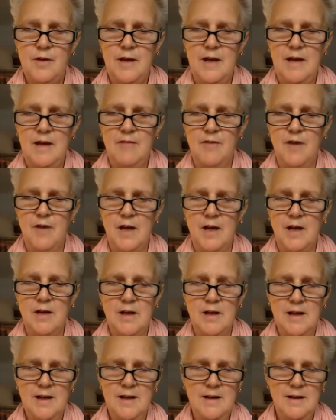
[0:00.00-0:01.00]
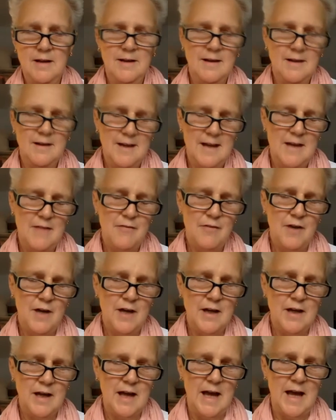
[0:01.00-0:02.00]
if
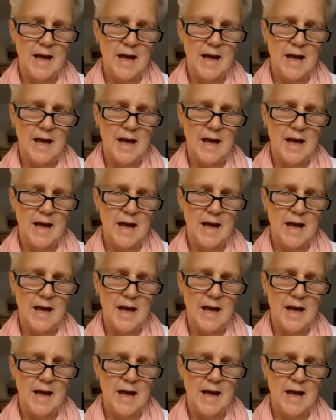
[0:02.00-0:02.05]
I